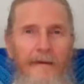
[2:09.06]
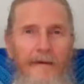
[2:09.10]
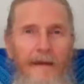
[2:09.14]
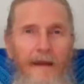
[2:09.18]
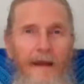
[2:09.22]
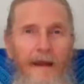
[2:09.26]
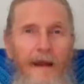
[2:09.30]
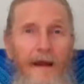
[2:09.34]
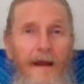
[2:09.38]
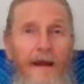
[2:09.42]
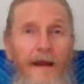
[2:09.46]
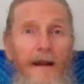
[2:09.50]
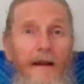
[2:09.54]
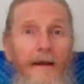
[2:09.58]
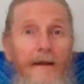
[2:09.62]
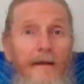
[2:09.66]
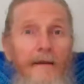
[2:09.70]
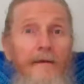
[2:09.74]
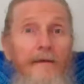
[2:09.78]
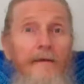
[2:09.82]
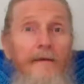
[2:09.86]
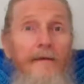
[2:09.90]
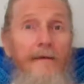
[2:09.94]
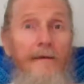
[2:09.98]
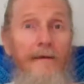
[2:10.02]

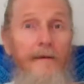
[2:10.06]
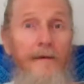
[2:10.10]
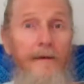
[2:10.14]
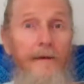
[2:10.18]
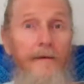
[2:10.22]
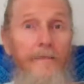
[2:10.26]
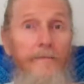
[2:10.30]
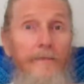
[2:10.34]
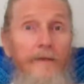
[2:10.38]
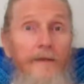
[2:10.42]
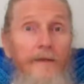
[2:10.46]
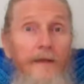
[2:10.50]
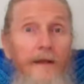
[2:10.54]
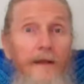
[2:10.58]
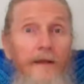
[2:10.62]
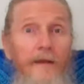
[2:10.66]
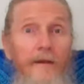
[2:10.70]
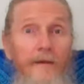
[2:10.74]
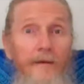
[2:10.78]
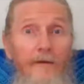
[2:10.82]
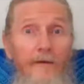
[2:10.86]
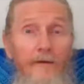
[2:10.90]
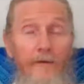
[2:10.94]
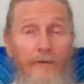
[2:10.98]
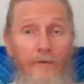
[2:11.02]
And in
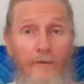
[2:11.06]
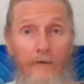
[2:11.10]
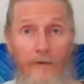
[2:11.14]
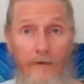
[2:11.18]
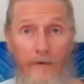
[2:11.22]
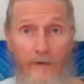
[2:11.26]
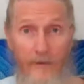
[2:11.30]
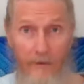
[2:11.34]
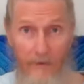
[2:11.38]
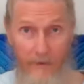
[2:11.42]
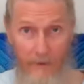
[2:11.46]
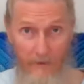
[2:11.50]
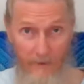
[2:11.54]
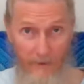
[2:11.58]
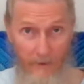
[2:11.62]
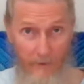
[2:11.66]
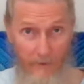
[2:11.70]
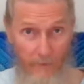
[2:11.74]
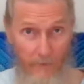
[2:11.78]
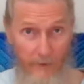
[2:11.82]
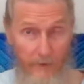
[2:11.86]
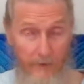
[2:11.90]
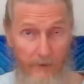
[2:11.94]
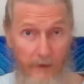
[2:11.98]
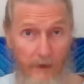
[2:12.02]
particular, here
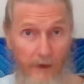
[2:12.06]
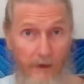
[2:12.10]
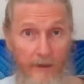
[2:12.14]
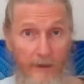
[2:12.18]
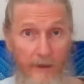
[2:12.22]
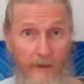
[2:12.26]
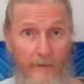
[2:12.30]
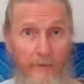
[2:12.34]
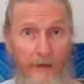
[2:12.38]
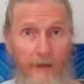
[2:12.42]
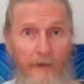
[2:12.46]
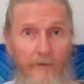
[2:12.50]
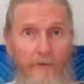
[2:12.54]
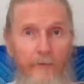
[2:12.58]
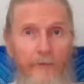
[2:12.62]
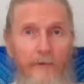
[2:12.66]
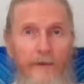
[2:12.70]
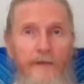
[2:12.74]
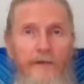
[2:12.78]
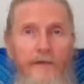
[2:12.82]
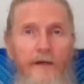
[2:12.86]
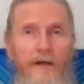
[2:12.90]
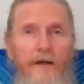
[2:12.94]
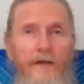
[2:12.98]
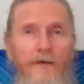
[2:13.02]
we're talking about the
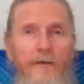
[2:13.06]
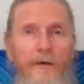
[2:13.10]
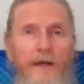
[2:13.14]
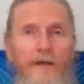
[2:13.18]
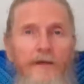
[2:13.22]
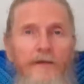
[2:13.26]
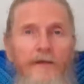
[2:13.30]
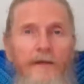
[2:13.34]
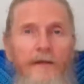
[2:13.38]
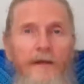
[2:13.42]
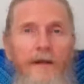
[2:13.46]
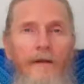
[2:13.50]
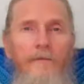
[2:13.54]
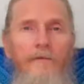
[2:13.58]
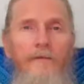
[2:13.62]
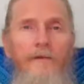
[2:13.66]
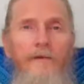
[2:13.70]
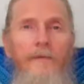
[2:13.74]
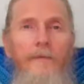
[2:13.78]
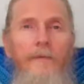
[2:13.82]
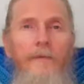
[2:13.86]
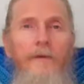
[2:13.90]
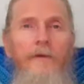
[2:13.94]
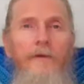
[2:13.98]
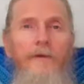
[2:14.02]
regeneration of the
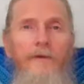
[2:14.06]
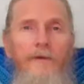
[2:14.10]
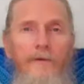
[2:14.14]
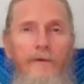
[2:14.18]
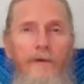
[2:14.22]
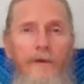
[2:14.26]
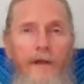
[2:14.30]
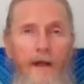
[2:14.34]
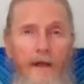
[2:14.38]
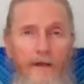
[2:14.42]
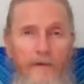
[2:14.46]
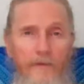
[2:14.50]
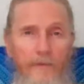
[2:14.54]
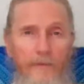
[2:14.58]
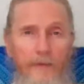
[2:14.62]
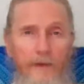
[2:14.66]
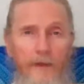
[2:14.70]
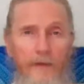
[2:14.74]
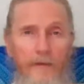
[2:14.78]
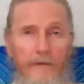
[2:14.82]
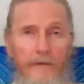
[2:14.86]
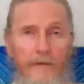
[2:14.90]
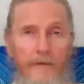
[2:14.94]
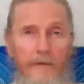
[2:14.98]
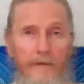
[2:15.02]
spiritual
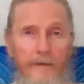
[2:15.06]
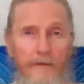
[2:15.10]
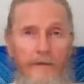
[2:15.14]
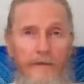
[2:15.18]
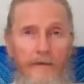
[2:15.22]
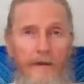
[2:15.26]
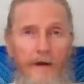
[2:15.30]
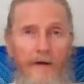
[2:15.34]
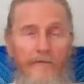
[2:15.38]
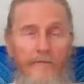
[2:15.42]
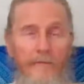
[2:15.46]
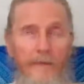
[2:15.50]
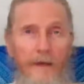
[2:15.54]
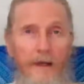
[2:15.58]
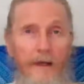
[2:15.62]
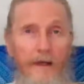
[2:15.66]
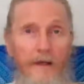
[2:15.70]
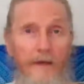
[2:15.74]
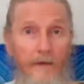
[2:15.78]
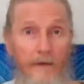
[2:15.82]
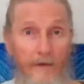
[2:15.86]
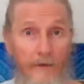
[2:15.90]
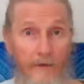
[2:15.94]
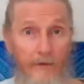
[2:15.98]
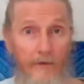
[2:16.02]
aspect of man
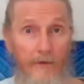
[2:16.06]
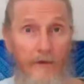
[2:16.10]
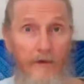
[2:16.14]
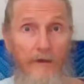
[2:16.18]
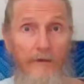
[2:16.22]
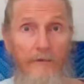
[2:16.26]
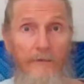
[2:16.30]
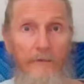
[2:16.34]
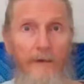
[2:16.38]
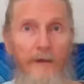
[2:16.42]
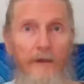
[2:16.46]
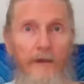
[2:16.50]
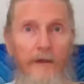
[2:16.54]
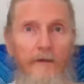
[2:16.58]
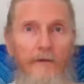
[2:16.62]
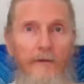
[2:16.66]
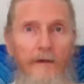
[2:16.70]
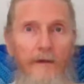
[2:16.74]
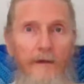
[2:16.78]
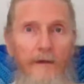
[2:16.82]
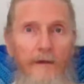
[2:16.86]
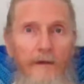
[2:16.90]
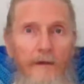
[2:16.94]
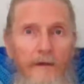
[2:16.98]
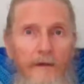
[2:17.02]
in the
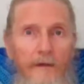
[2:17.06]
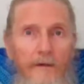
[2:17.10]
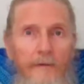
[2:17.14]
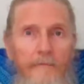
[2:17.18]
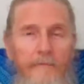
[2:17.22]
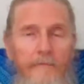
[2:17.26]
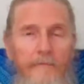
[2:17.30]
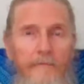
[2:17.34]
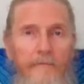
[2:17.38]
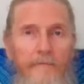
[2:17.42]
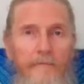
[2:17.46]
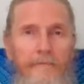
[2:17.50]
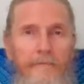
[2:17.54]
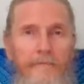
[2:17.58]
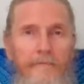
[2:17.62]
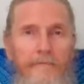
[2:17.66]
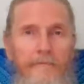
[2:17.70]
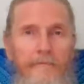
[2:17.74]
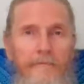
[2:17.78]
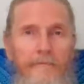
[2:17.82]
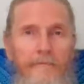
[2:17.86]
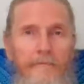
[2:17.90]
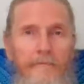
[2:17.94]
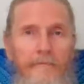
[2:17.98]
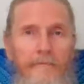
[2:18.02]
era. here.
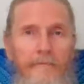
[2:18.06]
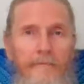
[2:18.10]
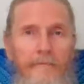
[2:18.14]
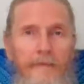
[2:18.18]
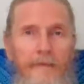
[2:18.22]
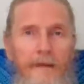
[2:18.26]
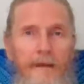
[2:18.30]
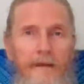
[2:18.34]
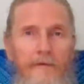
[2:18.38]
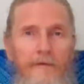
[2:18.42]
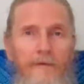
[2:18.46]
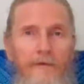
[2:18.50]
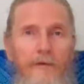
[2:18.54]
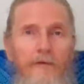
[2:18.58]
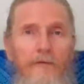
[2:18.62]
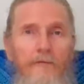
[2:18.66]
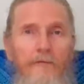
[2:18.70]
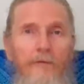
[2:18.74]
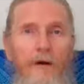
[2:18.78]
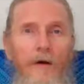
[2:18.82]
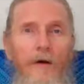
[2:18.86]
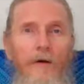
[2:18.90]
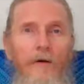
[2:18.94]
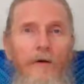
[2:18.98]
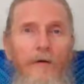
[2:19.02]
To
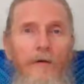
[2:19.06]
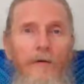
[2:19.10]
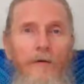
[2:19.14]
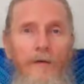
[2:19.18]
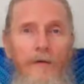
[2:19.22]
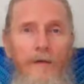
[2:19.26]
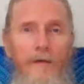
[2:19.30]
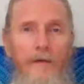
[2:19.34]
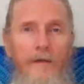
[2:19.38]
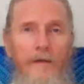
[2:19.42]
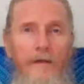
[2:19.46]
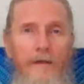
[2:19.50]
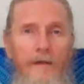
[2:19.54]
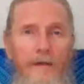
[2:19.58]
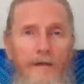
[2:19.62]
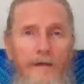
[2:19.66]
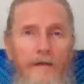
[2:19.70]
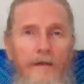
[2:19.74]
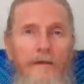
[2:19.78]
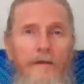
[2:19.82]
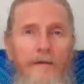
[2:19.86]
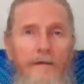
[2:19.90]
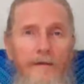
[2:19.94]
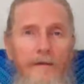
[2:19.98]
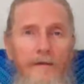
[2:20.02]
grow
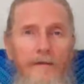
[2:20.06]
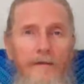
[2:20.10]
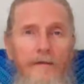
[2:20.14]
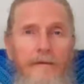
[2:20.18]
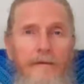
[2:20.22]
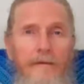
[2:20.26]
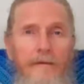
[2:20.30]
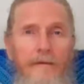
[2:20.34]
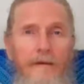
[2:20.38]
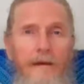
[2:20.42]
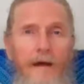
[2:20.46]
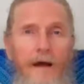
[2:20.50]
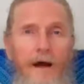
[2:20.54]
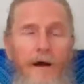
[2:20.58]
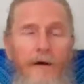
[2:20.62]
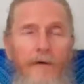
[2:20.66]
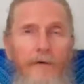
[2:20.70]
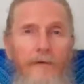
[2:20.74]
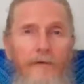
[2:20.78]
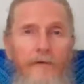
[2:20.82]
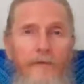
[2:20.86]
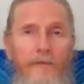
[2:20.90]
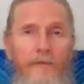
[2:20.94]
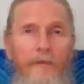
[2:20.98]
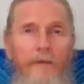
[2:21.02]
in
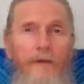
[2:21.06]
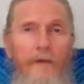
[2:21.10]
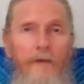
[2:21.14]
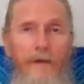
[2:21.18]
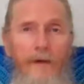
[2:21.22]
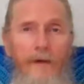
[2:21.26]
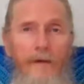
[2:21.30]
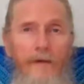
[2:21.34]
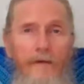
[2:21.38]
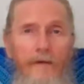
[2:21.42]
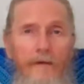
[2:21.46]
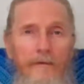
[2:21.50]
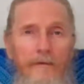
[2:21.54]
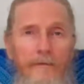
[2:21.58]
our spirit.